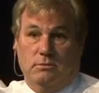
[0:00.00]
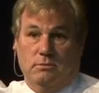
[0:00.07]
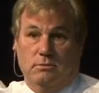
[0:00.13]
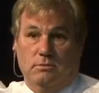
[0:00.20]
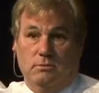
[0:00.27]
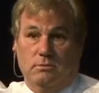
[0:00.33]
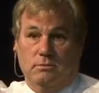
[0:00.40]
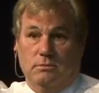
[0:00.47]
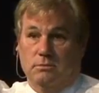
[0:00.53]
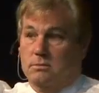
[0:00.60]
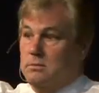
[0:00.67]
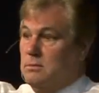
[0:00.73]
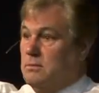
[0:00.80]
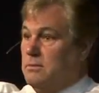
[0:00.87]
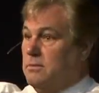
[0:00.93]

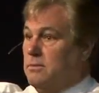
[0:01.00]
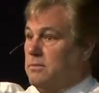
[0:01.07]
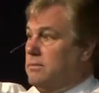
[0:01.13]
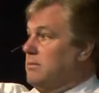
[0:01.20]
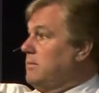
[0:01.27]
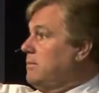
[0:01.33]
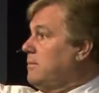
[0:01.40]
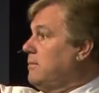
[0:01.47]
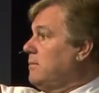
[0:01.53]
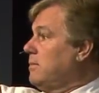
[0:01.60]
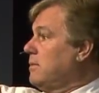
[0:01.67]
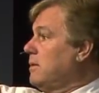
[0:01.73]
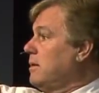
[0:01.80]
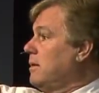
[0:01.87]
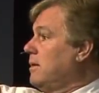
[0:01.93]
(no one is talking)